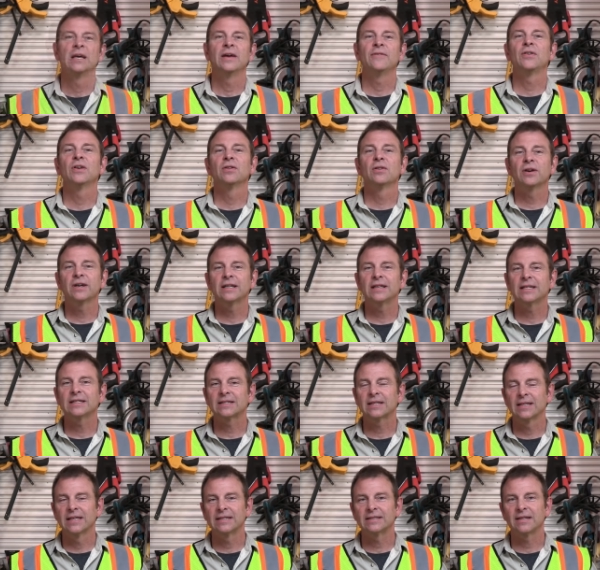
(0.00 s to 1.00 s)
If you look at
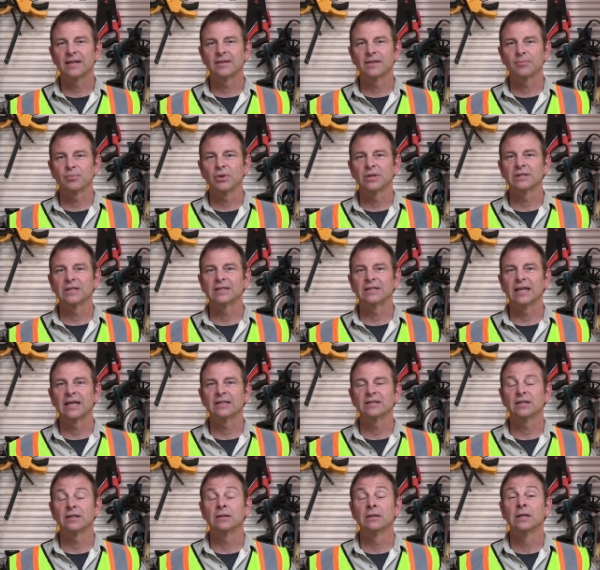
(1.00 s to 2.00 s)
this list on the
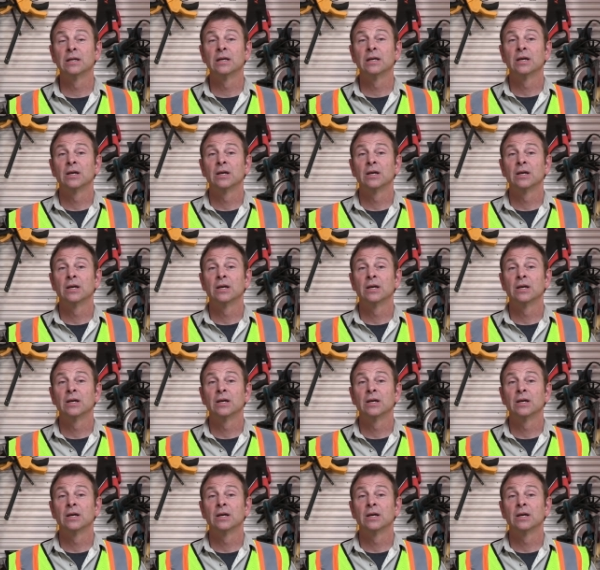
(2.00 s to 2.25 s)
presentation,